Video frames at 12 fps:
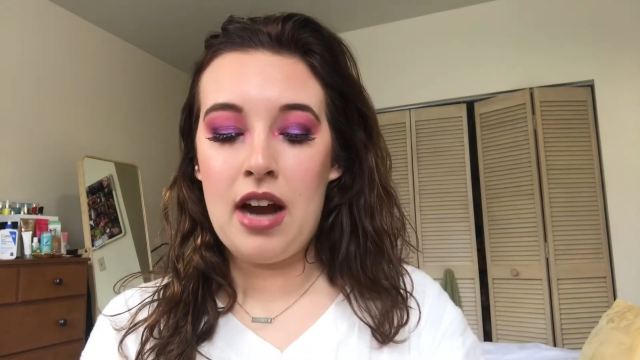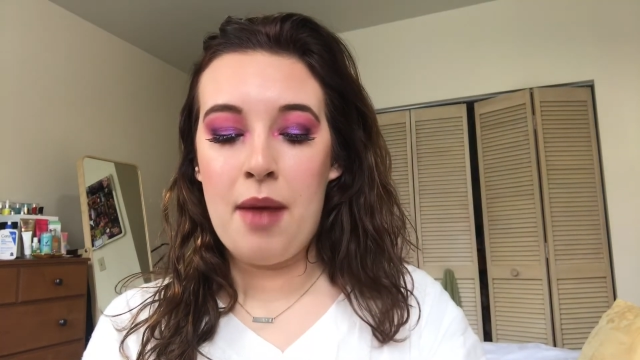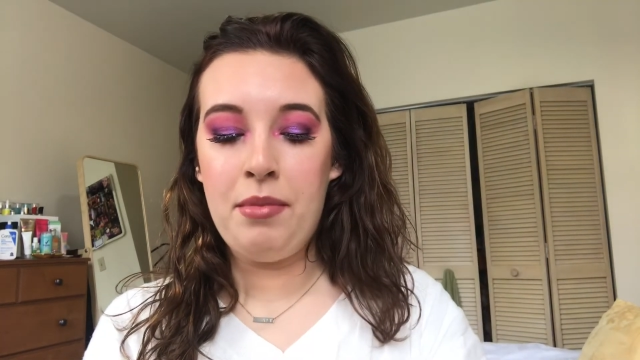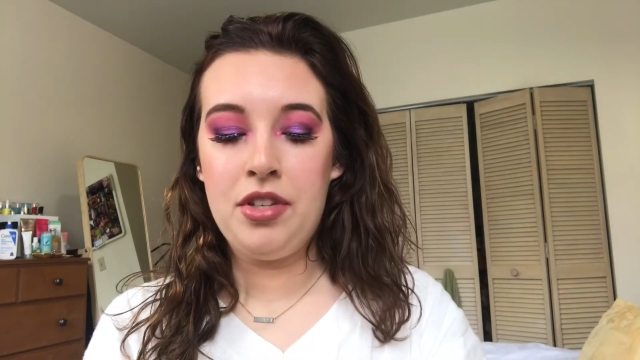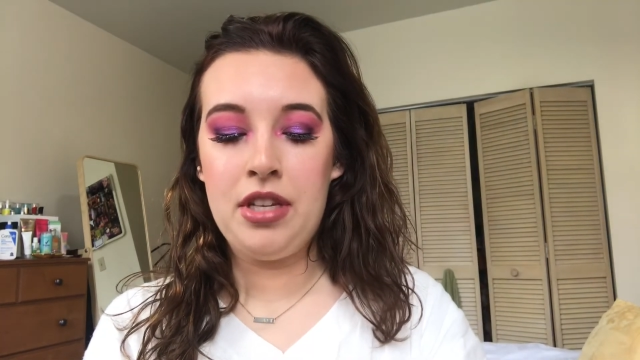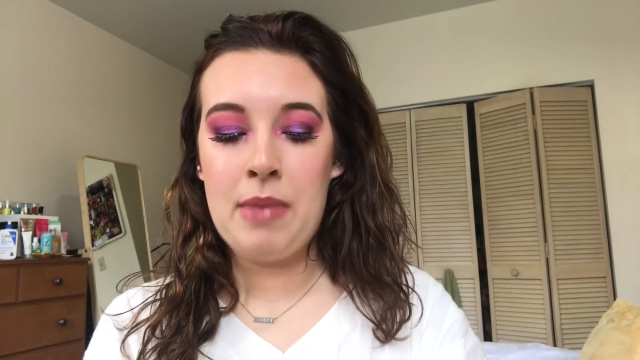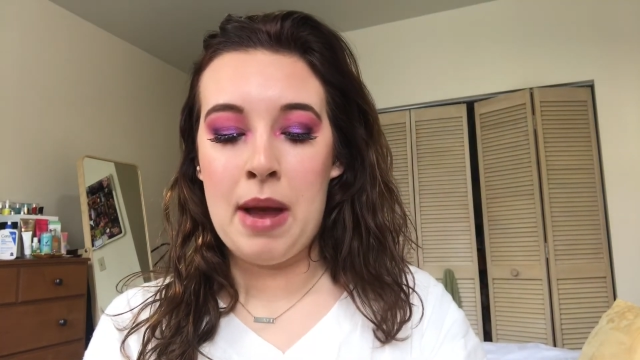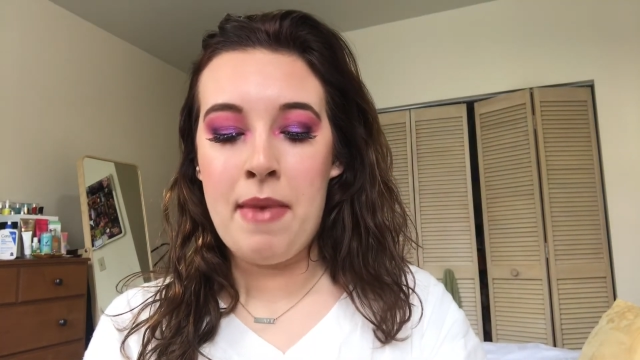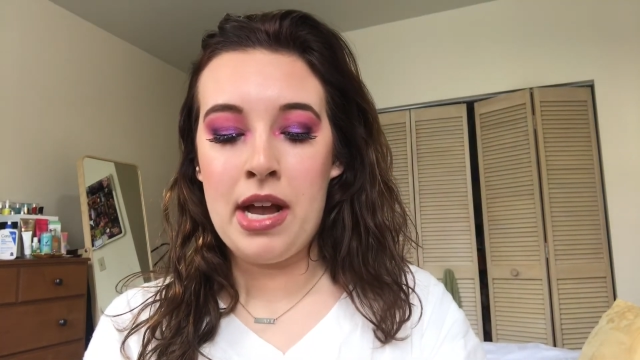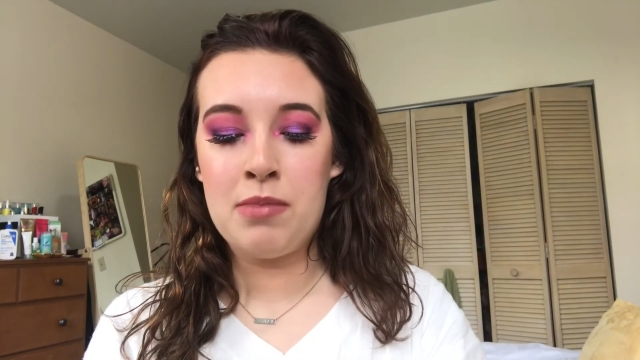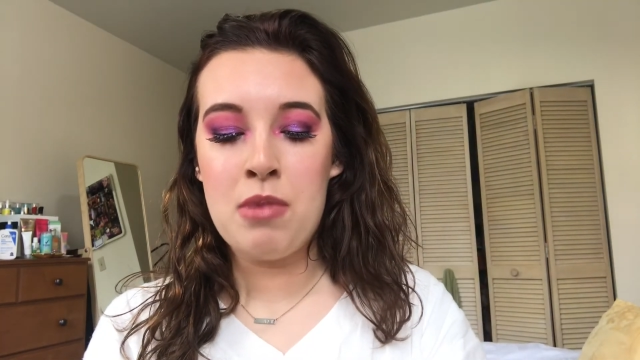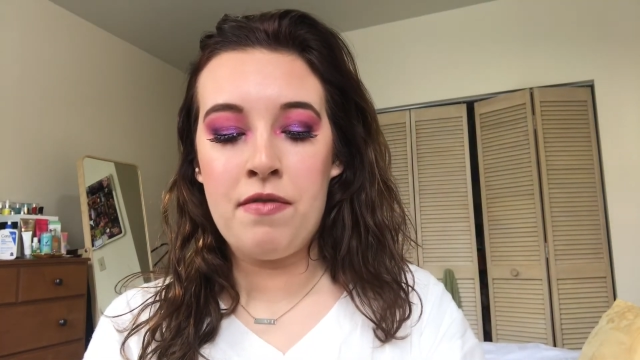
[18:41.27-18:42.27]
I'm using my
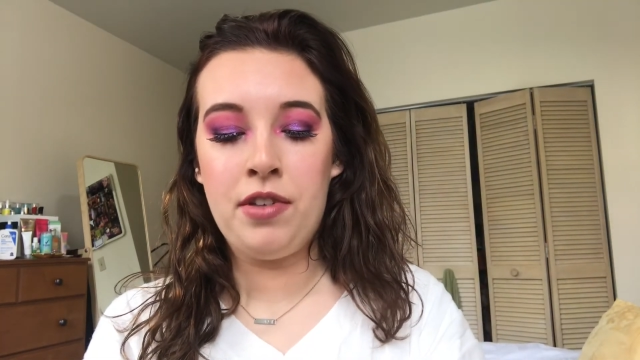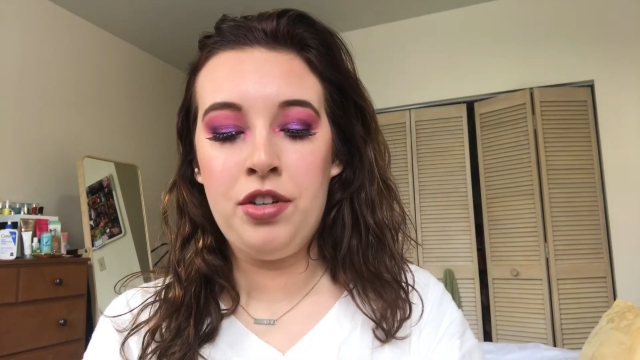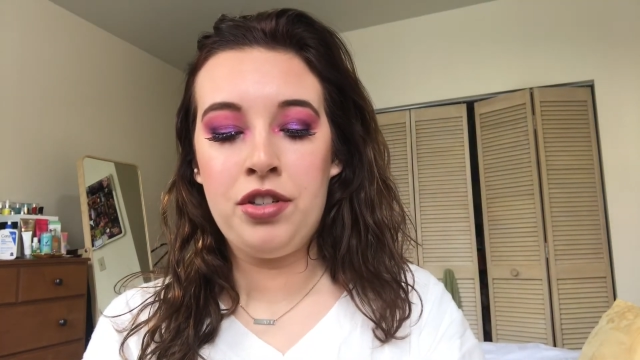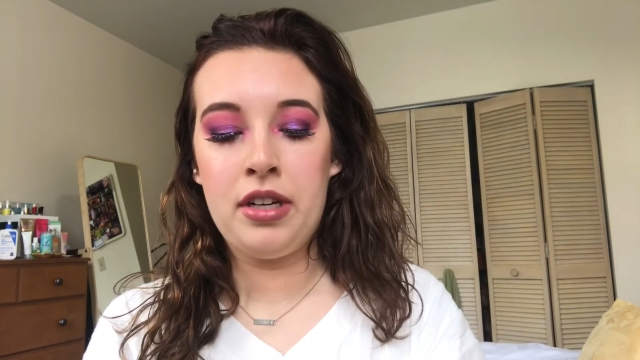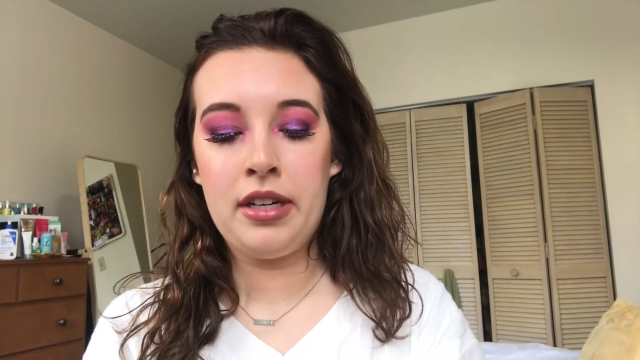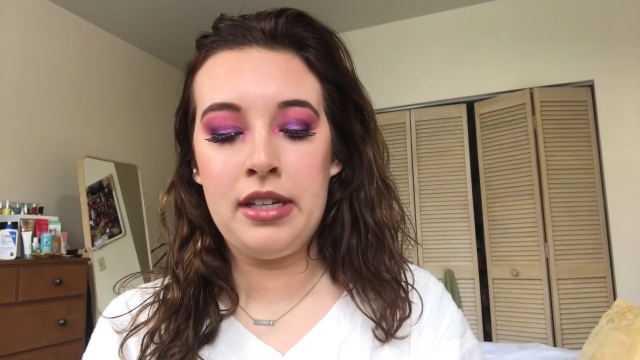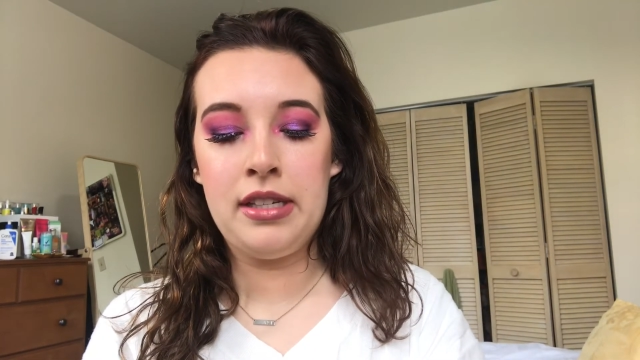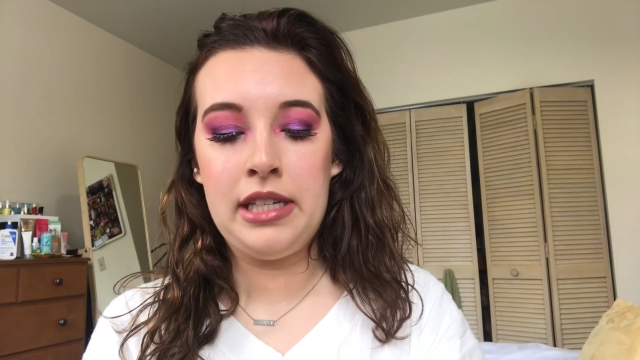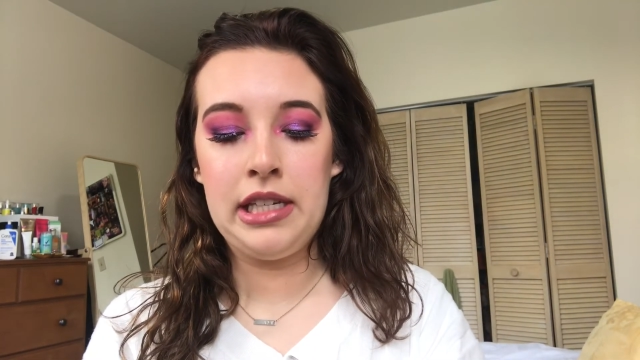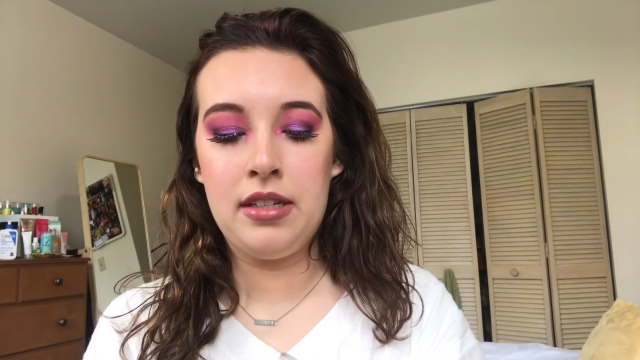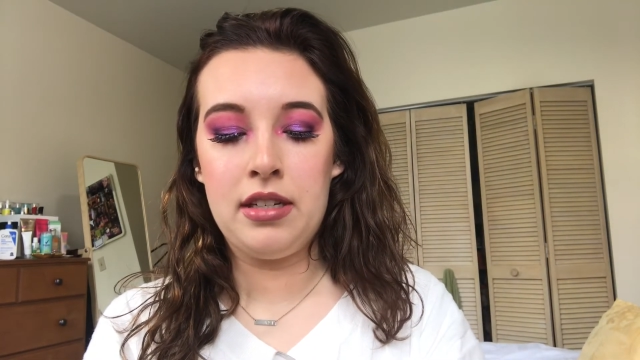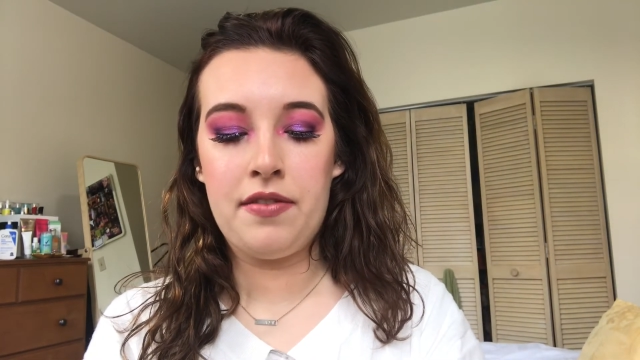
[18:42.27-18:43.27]
Makeup Revolution Conceal and